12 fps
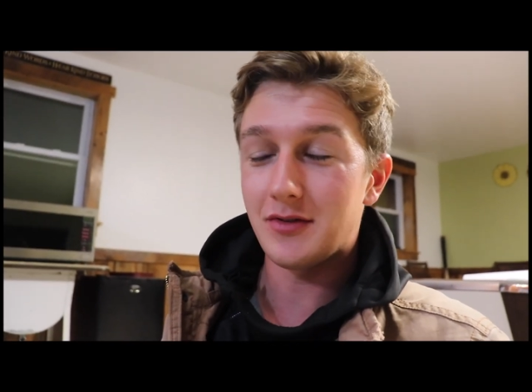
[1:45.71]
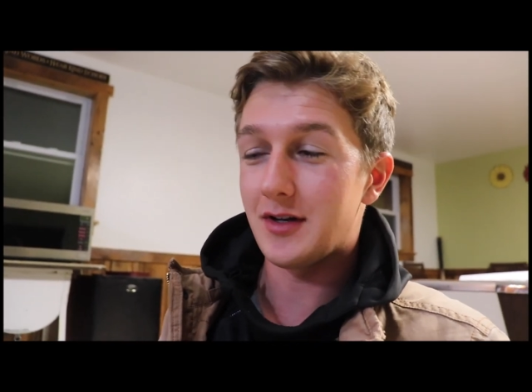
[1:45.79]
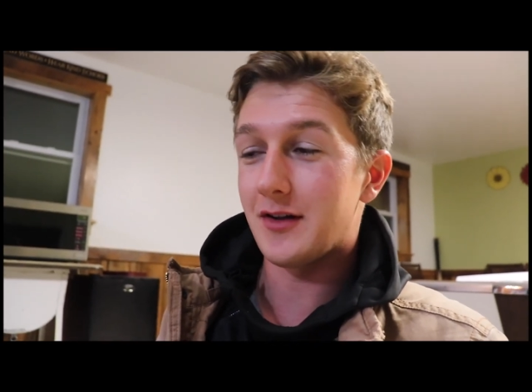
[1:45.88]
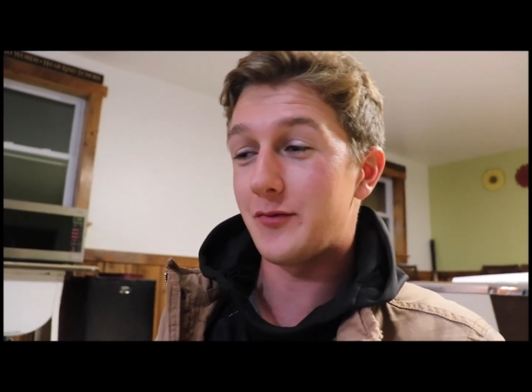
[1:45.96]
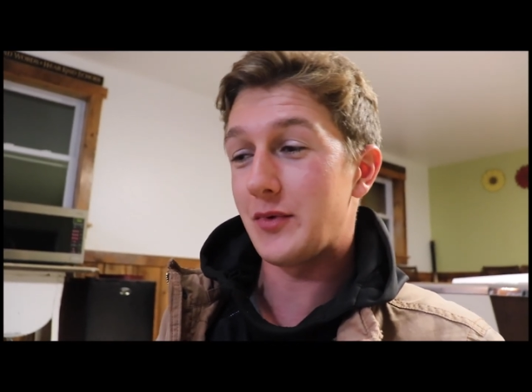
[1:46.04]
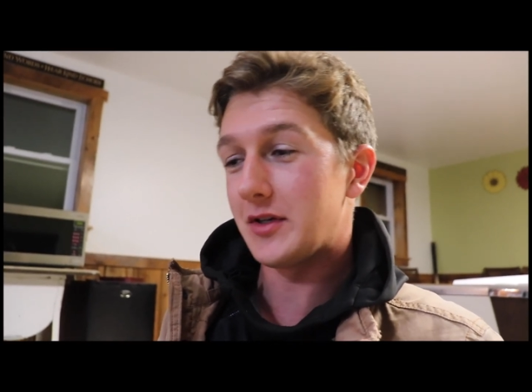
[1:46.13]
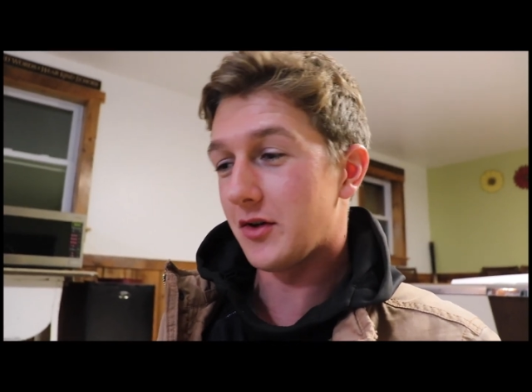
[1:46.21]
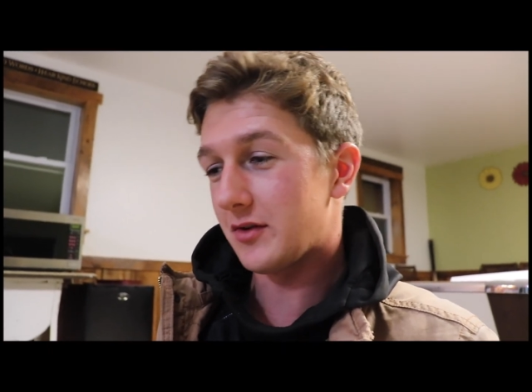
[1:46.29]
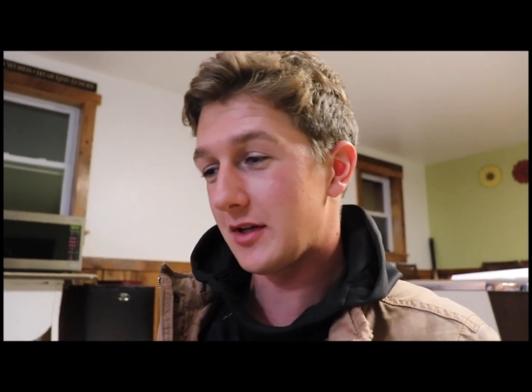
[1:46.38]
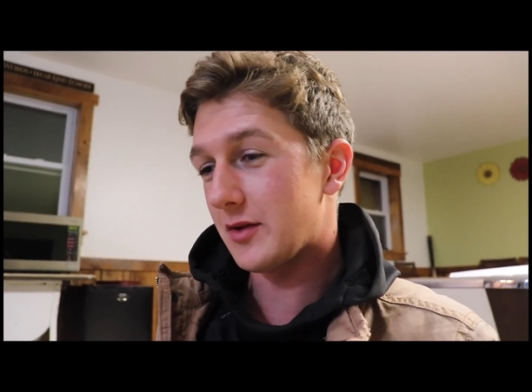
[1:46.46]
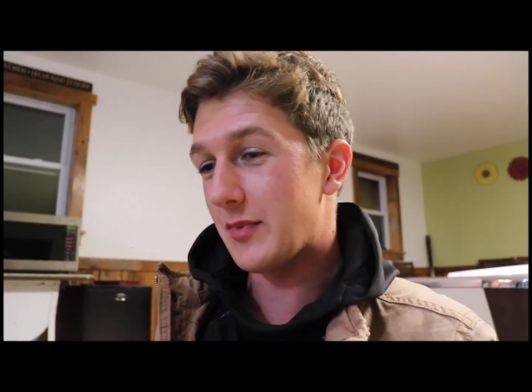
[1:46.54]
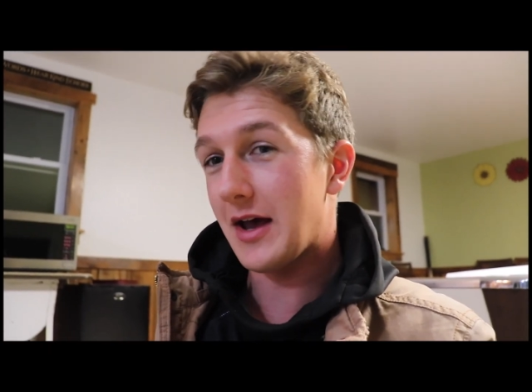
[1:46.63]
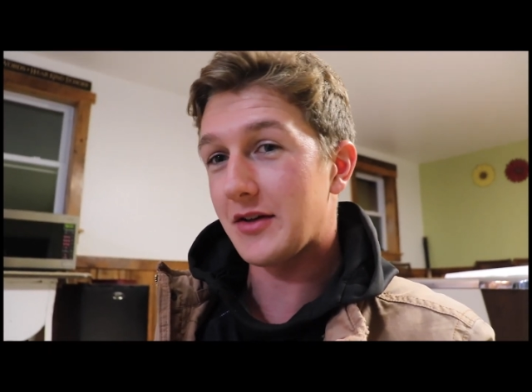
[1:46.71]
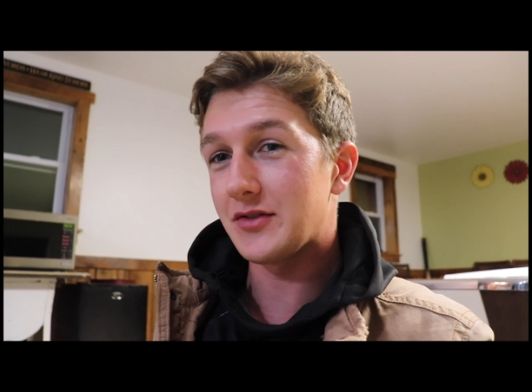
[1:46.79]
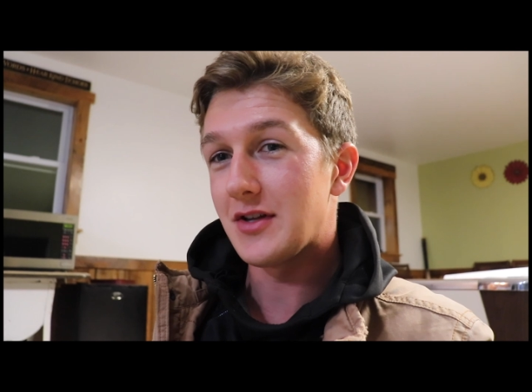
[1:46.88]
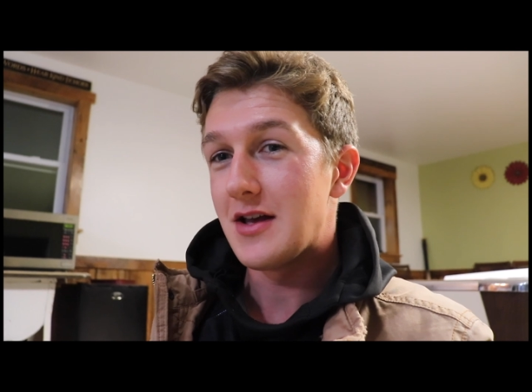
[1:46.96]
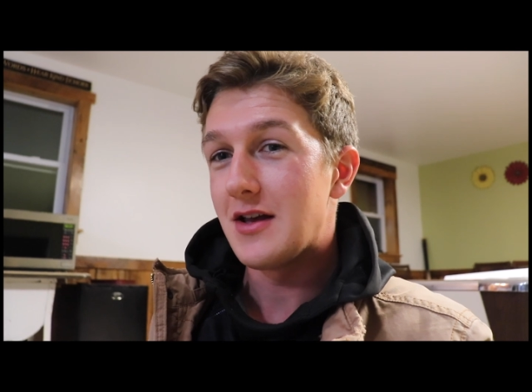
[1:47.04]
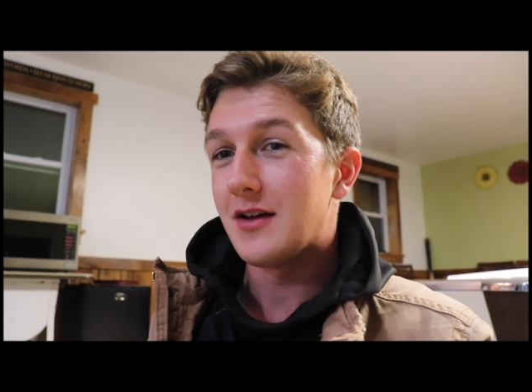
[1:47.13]
and I've been known in the past
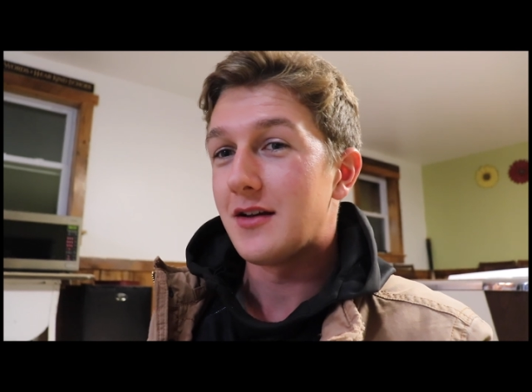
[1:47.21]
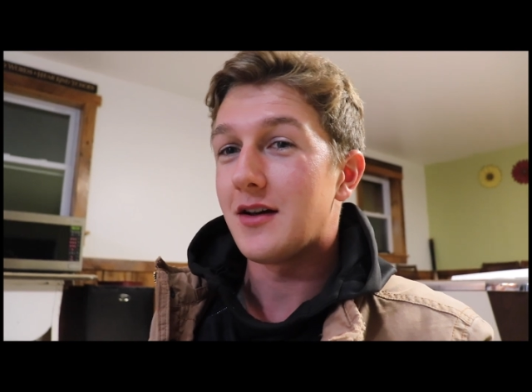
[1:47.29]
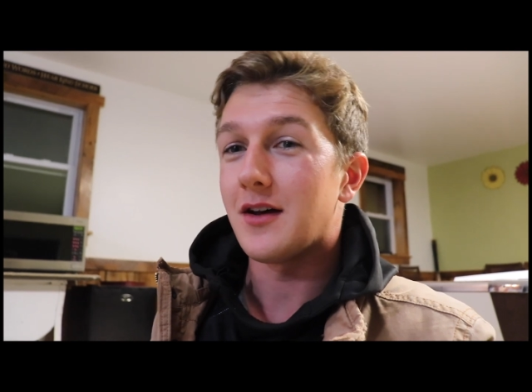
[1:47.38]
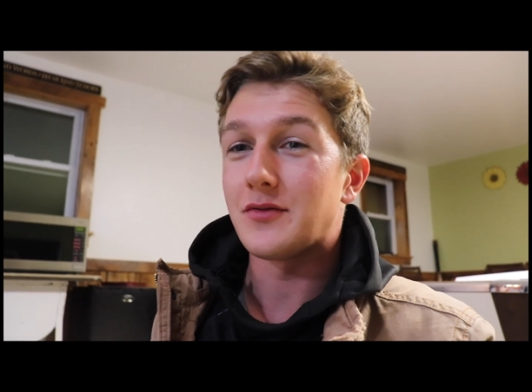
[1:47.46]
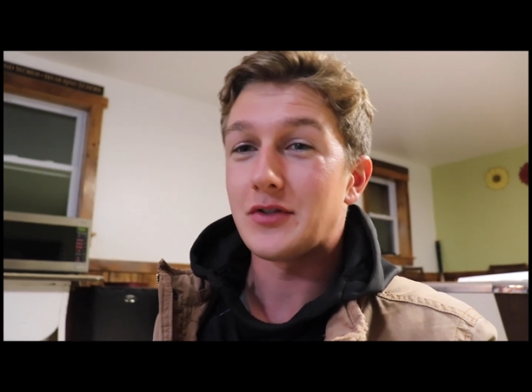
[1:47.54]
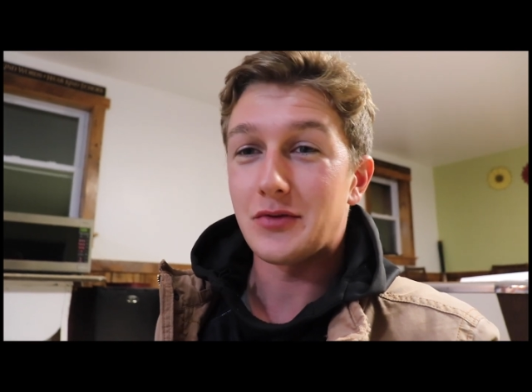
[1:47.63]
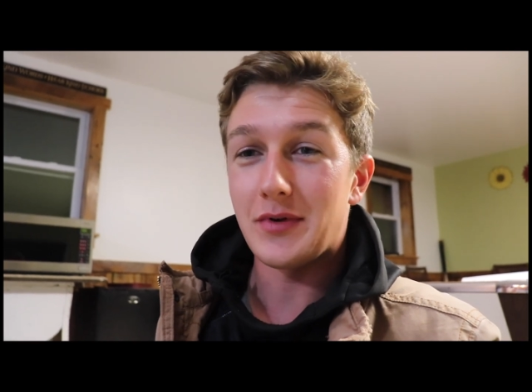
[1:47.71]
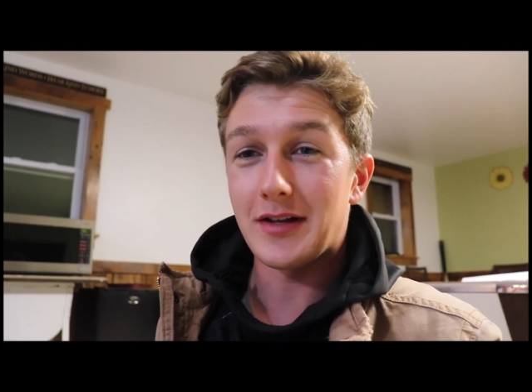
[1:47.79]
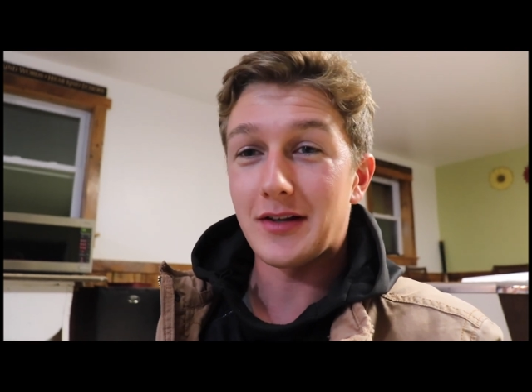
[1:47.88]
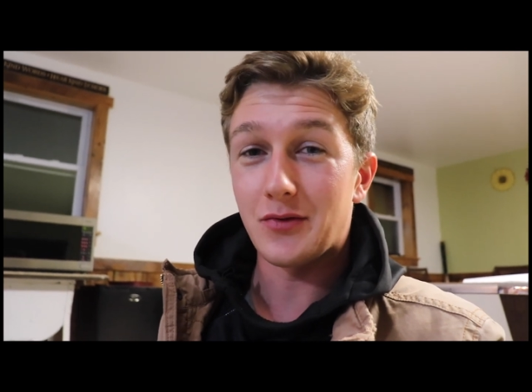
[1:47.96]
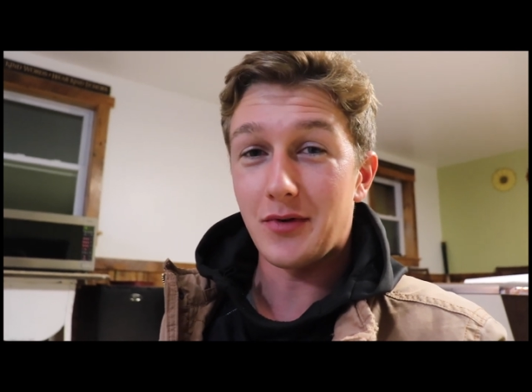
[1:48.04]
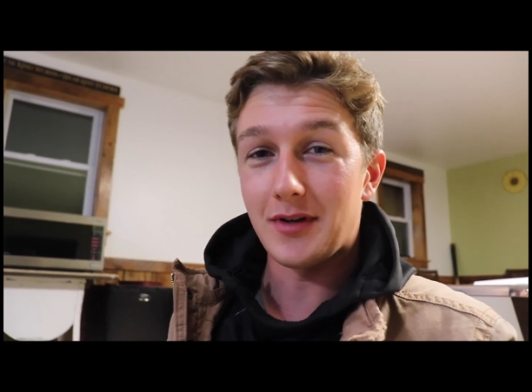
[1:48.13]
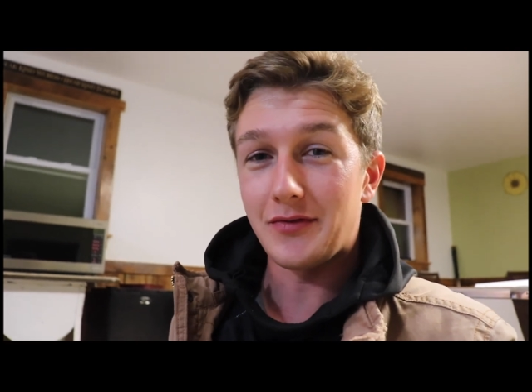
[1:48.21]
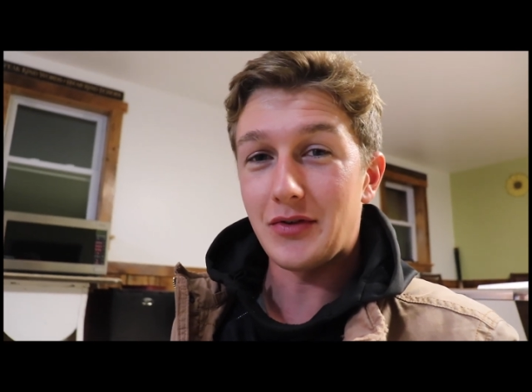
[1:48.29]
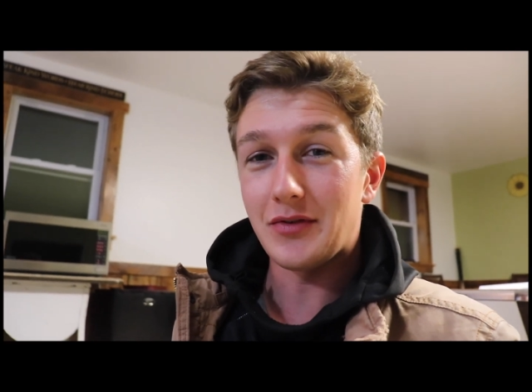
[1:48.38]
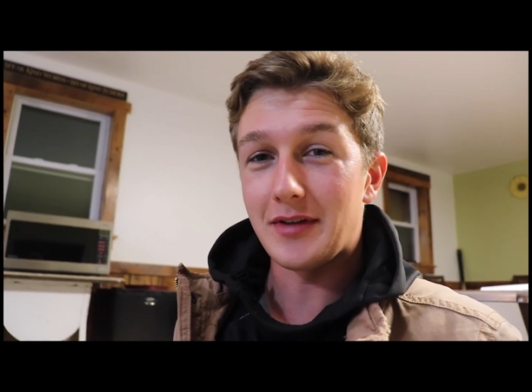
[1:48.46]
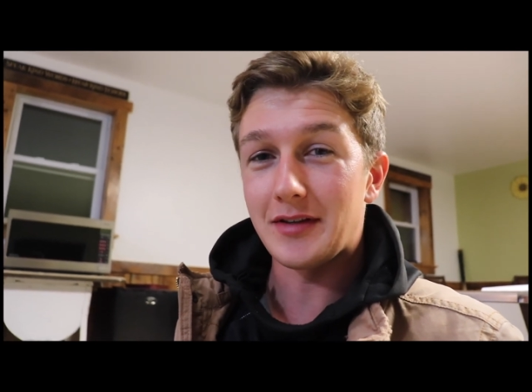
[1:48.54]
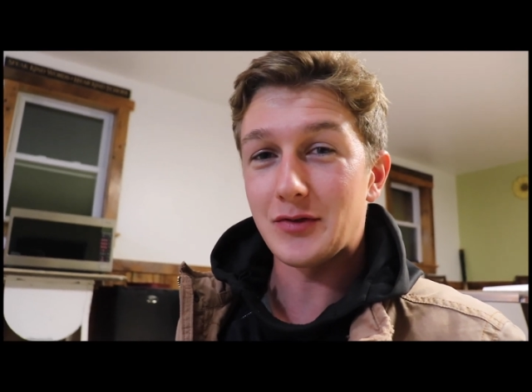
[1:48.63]
to wreck quite a
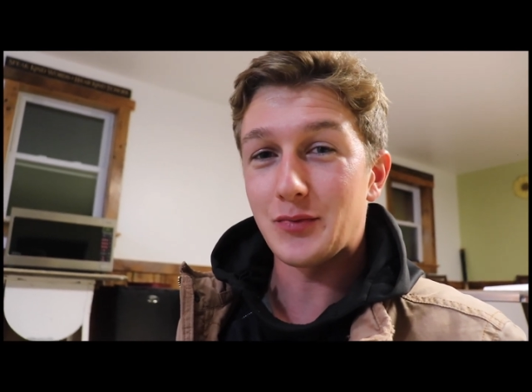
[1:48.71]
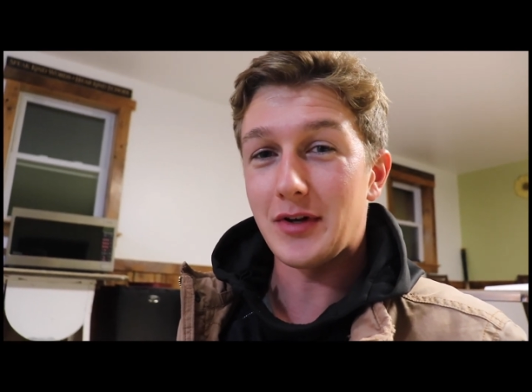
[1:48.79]
few things.